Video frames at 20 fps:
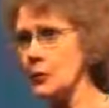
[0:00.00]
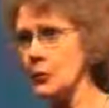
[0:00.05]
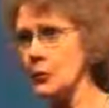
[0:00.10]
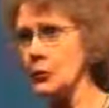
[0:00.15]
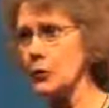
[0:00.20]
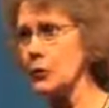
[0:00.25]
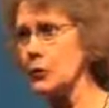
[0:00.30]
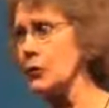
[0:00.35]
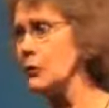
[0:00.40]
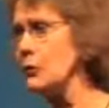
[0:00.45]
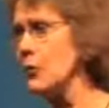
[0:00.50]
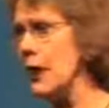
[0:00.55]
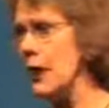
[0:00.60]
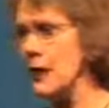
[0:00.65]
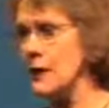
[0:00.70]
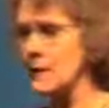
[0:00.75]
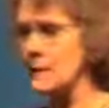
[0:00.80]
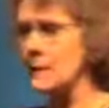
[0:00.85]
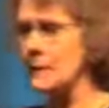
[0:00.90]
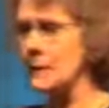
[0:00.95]
able to do
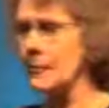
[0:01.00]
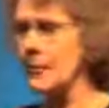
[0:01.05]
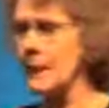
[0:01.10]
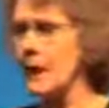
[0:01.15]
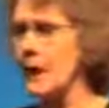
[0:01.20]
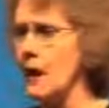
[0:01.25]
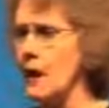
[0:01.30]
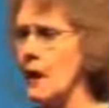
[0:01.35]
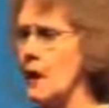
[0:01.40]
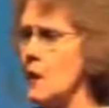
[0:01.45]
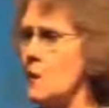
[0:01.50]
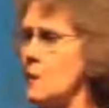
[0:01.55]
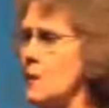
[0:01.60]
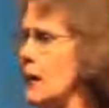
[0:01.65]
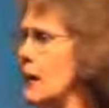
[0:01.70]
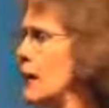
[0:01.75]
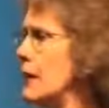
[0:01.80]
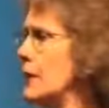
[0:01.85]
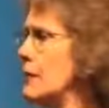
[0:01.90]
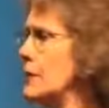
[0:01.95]
that,
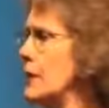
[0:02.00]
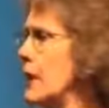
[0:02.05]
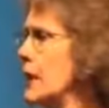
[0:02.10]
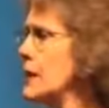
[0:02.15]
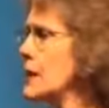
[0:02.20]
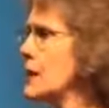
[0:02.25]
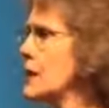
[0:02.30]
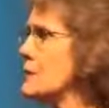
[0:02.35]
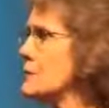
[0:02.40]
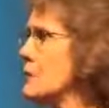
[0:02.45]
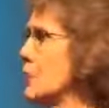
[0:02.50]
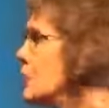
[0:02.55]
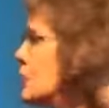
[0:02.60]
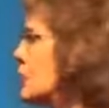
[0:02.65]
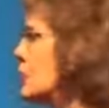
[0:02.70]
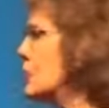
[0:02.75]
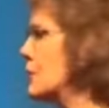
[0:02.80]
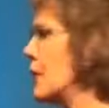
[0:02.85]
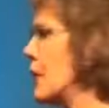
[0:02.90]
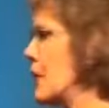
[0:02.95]
but they can
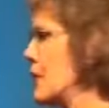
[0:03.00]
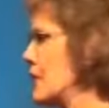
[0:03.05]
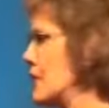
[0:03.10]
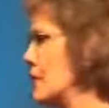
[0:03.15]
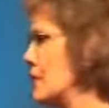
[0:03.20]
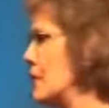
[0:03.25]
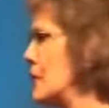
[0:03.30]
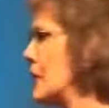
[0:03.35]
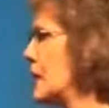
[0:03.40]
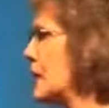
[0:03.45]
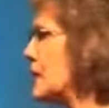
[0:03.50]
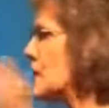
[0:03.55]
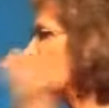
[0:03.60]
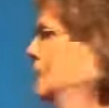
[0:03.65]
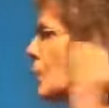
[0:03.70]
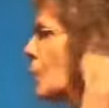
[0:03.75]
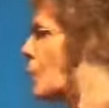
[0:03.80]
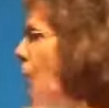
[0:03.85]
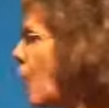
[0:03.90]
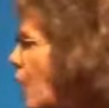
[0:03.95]
move them, because
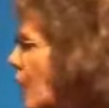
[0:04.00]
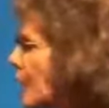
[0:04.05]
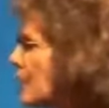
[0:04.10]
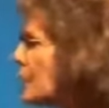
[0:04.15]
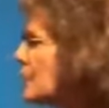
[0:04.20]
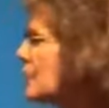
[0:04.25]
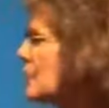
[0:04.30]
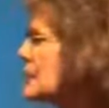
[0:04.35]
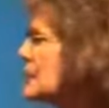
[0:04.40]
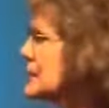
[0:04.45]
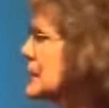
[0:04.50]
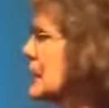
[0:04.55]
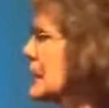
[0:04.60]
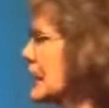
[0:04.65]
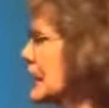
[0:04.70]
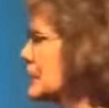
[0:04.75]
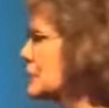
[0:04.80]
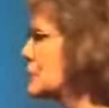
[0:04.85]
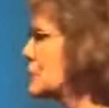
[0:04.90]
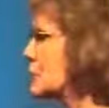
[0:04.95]
the water is the
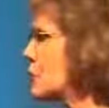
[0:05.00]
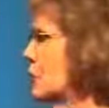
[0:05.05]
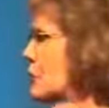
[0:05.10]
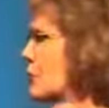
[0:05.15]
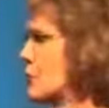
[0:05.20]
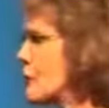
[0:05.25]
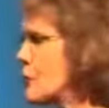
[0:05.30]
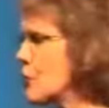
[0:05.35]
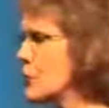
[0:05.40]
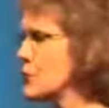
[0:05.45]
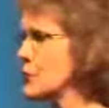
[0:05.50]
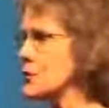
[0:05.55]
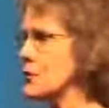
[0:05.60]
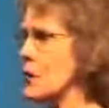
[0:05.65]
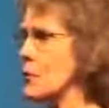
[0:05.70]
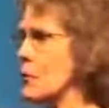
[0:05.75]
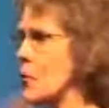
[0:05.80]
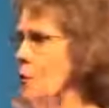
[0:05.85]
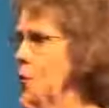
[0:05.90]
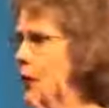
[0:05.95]
electrical force
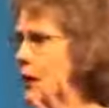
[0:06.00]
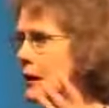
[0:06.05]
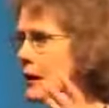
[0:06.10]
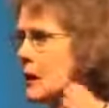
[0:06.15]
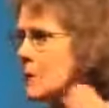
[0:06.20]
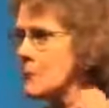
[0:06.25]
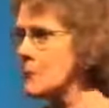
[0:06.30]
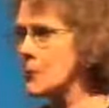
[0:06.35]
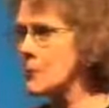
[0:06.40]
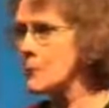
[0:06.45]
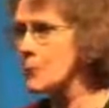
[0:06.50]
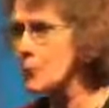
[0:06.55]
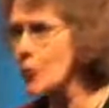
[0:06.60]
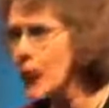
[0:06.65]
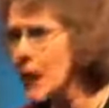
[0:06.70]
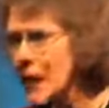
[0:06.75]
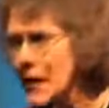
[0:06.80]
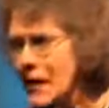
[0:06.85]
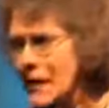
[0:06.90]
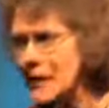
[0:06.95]
that will wake up the
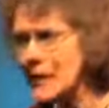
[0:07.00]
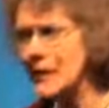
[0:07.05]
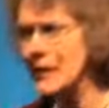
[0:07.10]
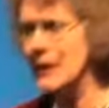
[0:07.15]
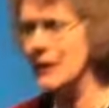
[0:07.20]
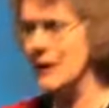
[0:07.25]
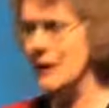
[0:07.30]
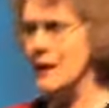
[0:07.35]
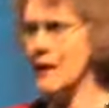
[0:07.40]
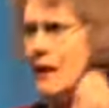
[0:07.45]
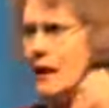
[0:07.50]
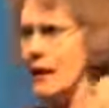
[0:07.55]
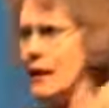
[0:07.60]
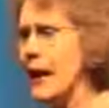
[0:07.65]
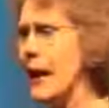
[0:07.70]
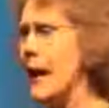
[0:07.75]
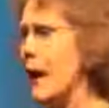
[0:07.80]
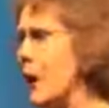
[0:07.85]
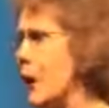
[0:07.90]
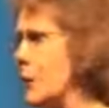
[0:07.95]
brain
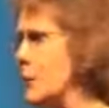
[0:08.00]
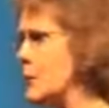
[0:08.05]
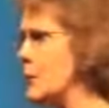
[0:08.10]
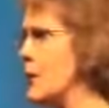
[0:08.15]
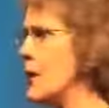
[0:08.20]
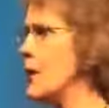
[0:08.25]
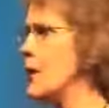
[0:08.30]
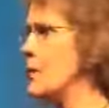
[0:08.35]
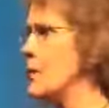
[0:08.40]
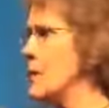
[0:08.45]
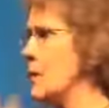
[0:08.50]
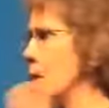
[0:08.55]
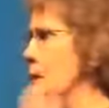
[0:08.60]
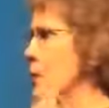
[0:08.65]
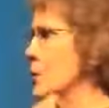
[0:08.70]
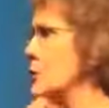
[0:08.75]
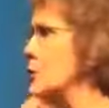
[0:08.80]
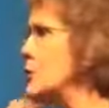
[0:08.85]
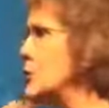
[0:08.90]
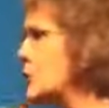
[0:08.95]
and help them
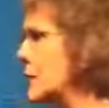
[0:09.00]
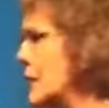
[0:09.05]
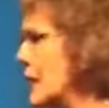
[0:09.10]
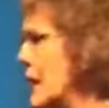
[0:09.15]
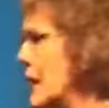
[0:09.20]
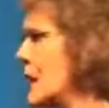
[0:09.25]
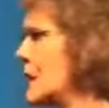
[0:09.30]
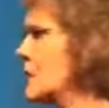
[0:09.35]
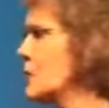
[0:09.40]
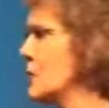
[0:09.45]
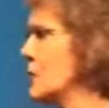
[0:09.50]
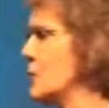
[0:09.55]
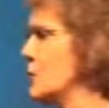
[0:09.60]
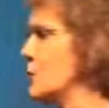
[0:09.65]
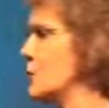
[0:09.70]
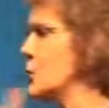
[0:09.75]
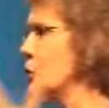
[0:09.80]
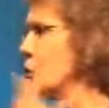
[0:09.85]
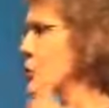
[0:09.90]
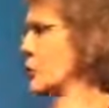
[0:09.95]
to be able
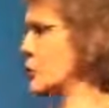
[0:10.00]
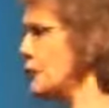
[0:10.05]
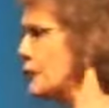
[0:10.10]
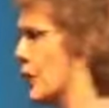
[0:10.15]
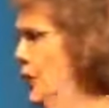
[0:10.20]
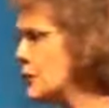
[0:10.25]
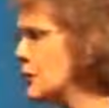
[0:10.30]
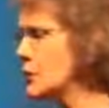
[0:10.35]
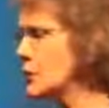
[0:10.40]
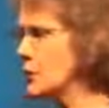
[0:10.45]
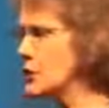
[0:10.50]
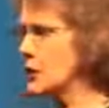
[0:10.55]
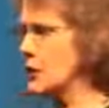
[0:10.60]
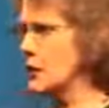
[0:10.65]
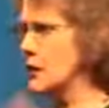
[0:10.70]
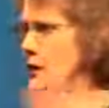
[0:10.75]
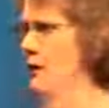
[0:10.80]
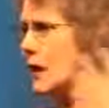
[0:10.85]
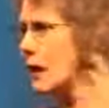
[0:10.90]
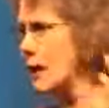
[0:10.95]
to function
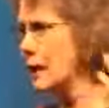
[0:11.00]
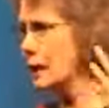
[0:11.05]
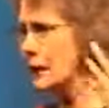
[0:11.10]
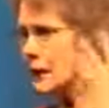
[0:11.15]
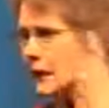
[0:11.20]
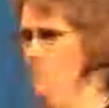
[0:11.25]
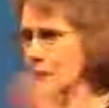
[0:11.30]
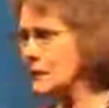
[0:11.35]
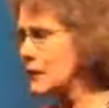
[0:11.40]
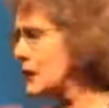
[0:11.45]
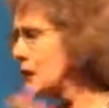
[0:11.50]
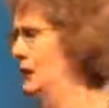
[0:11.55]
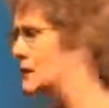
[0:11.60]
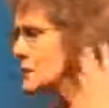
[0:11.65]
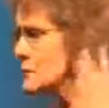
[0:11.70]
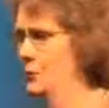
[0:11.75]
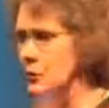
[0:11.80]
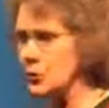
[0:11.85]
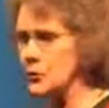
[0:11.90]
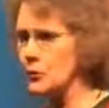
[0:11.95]
and, and get
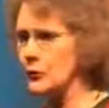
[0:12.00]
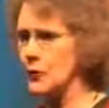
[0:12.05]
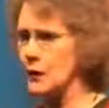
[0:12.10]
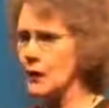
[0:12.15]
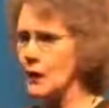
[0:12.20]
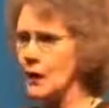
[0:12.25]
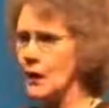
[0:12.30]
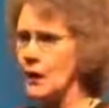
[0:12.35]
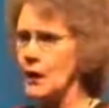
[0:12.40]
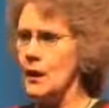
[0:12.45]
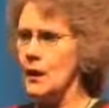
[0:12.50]
things moving.